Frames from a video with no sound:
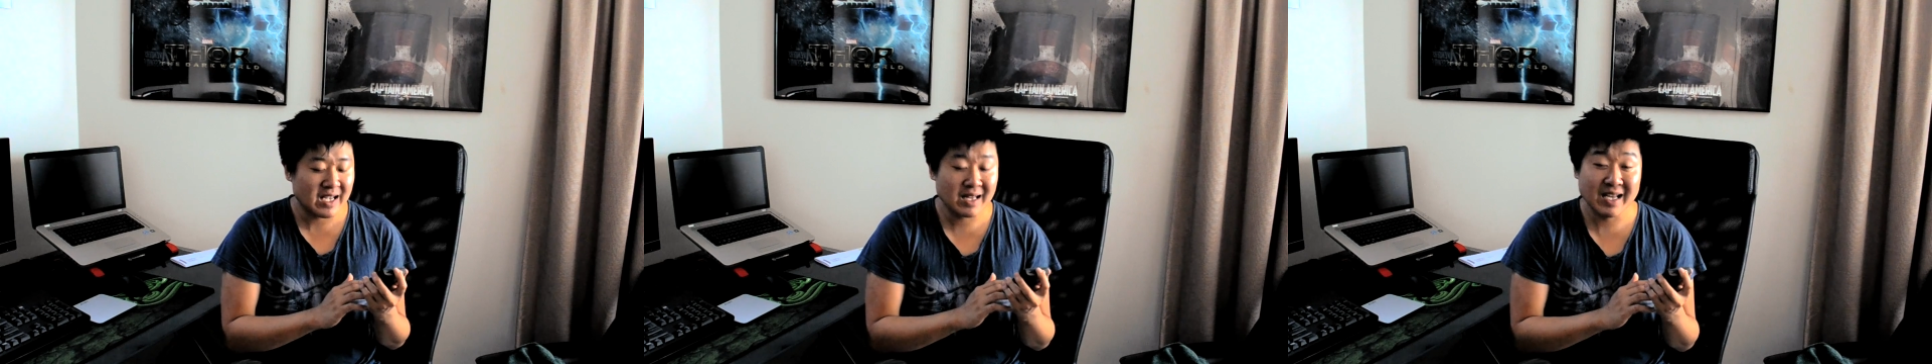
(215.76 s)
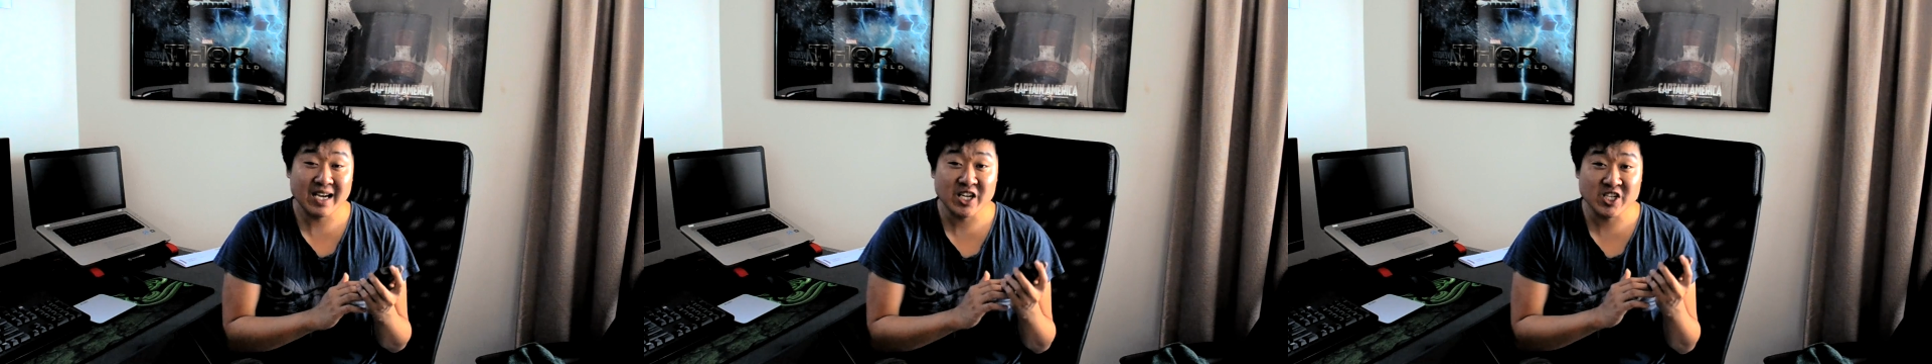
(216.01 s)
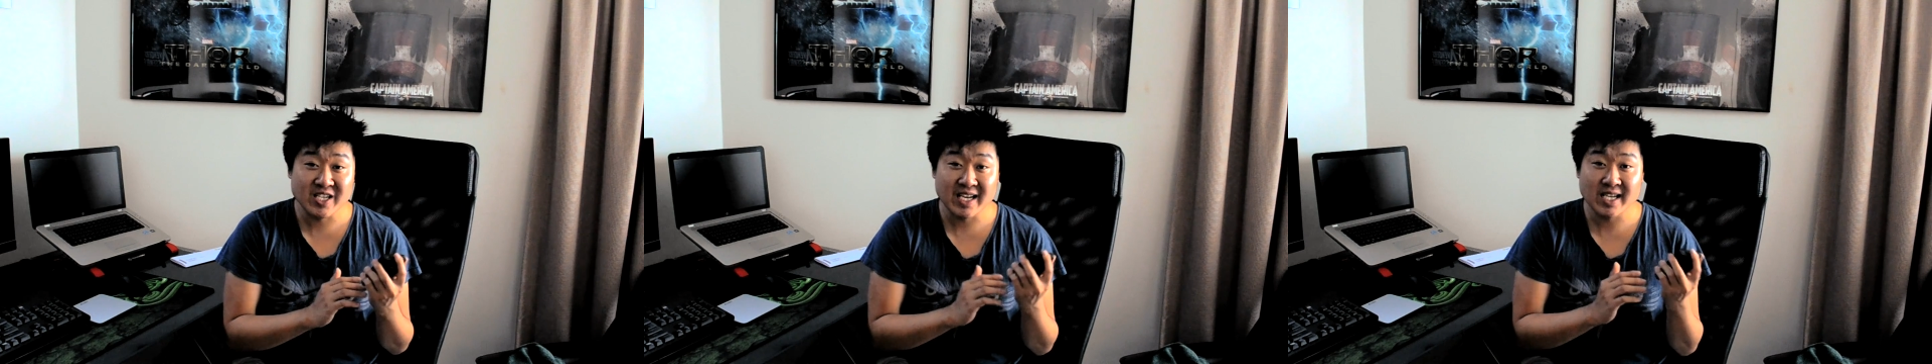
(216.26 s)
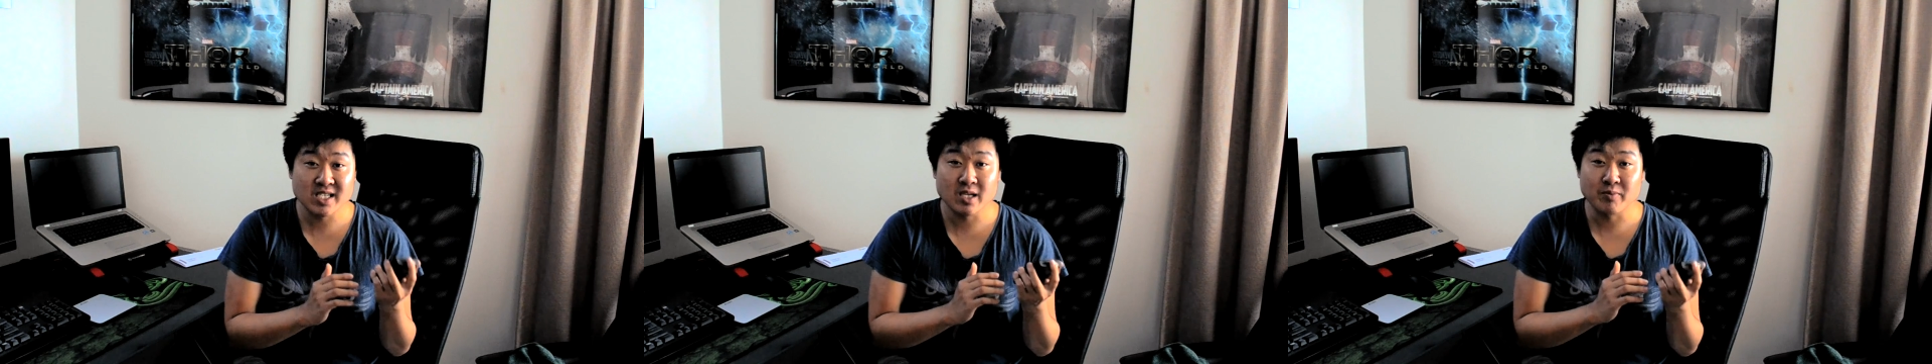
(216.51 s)
allowing you
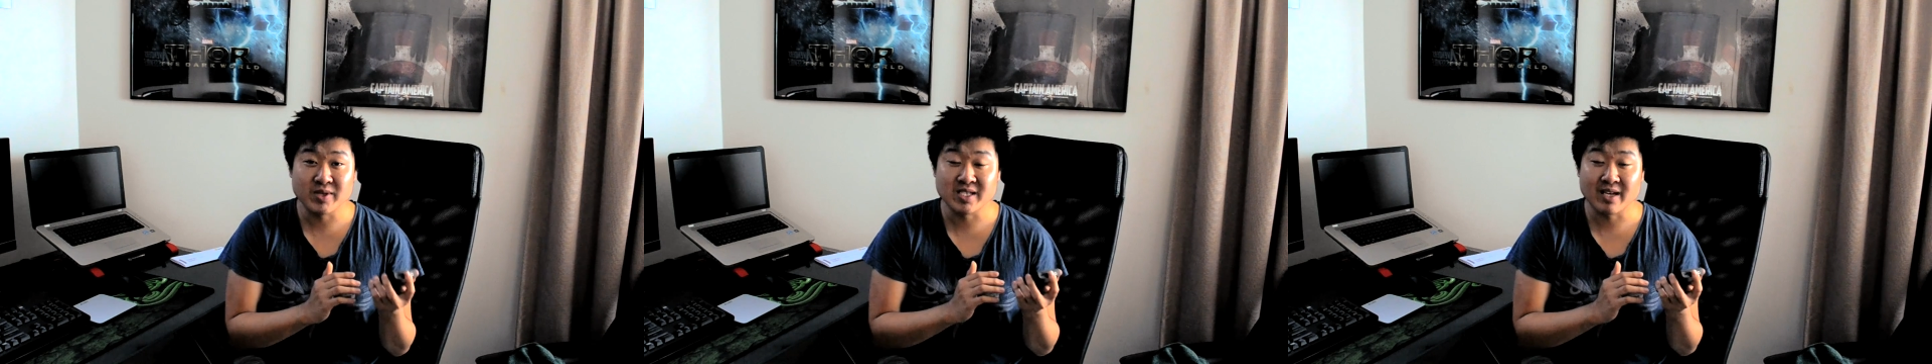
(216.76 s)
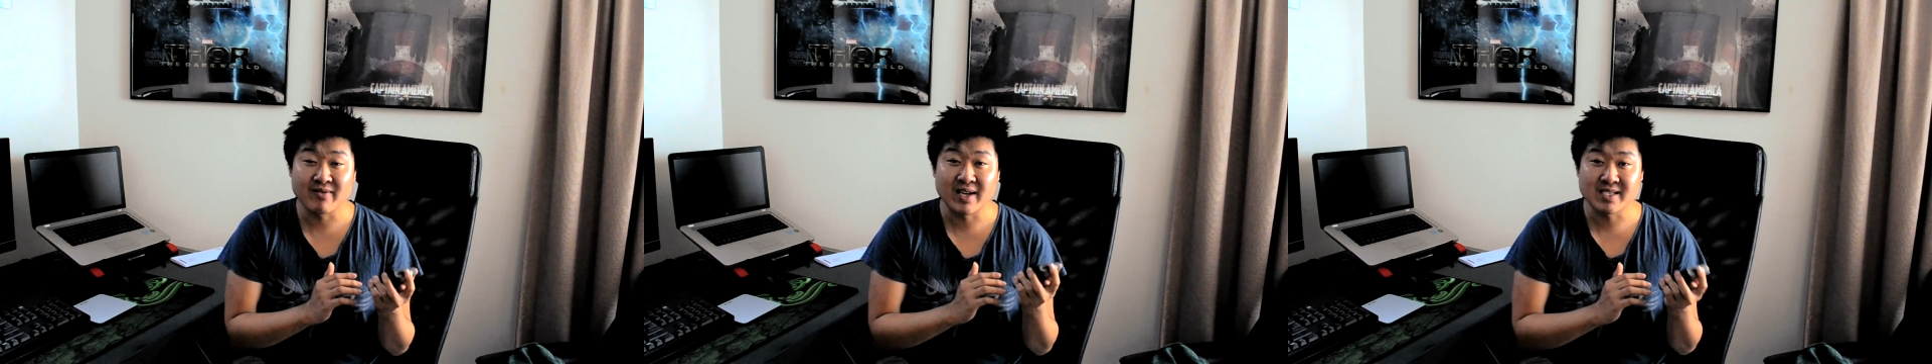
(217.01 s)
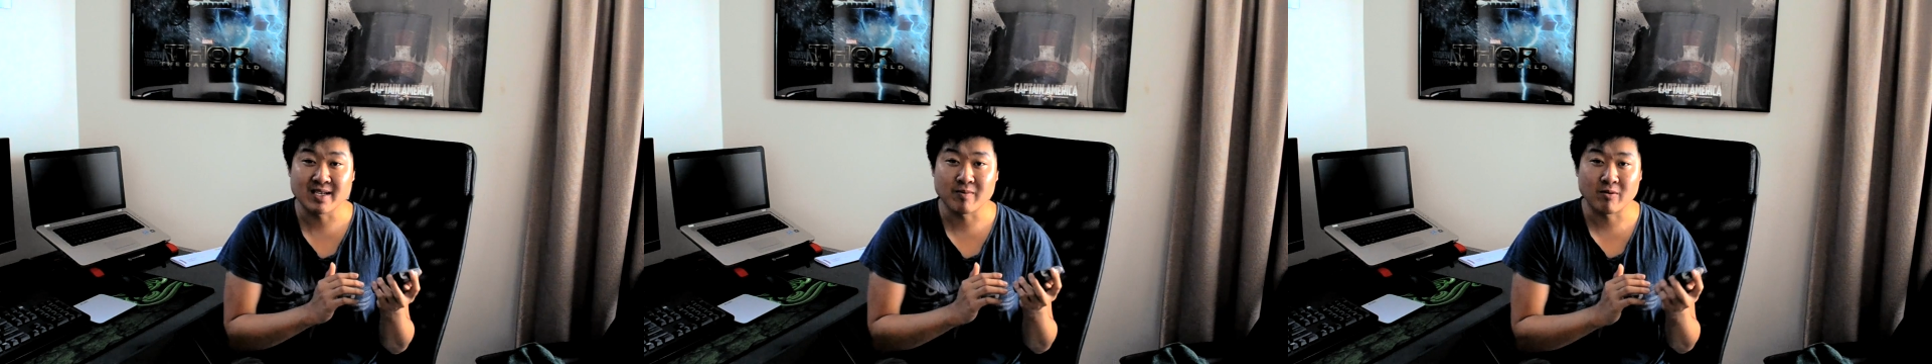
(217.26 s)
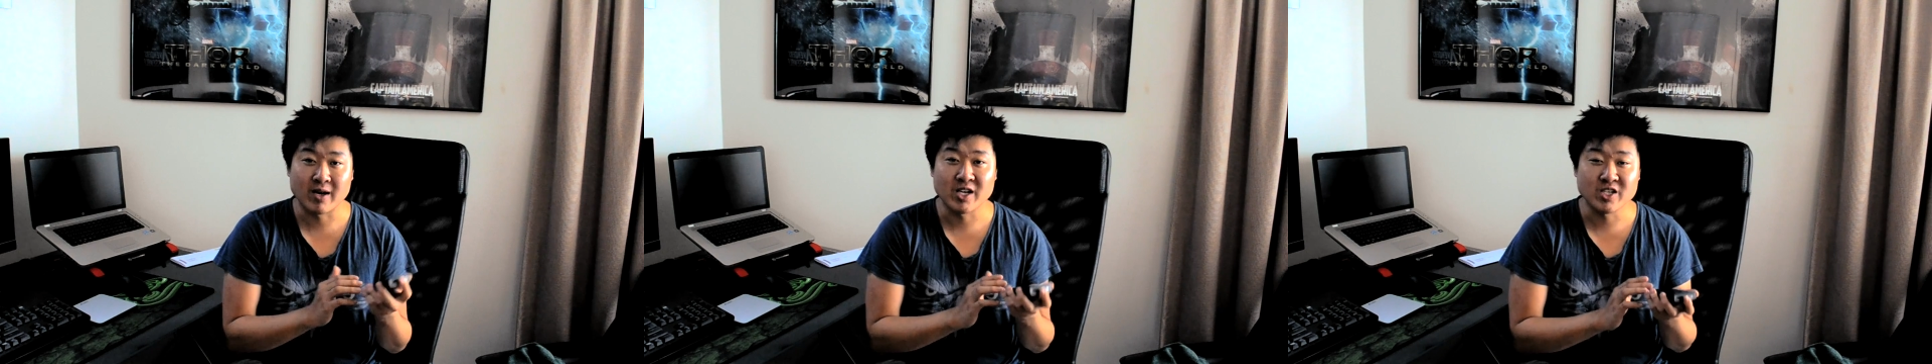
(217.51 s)
to easily perceive that
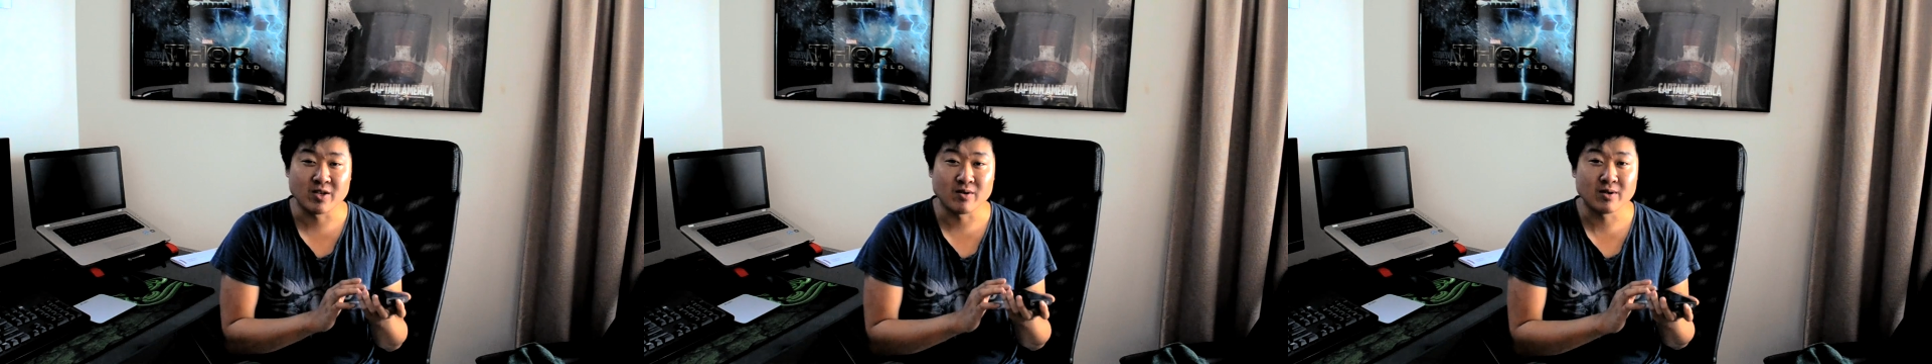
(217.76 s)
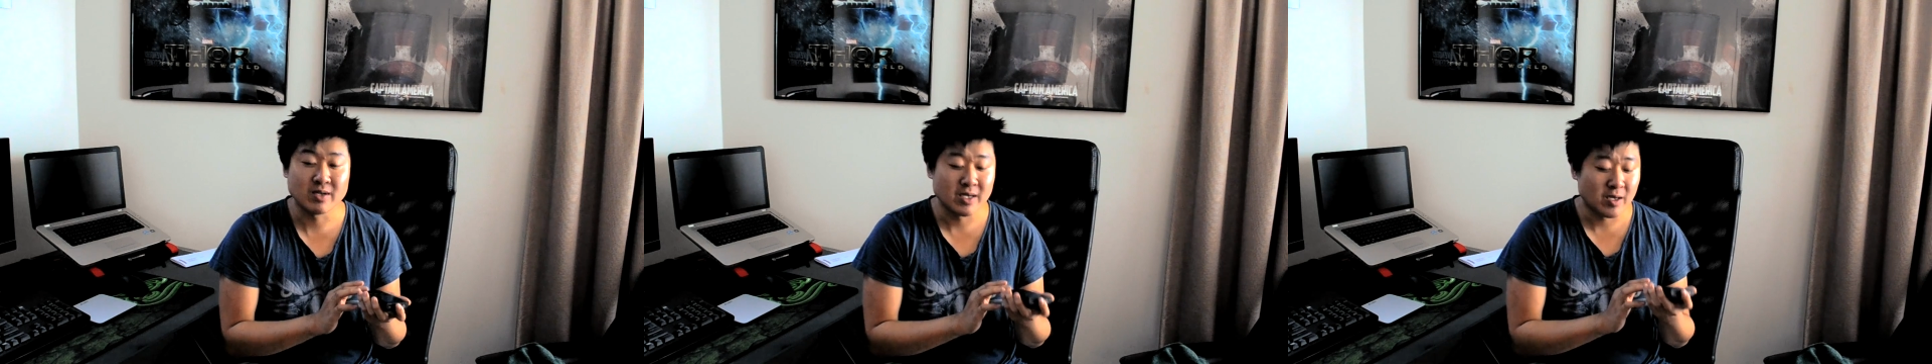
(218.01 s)
separation,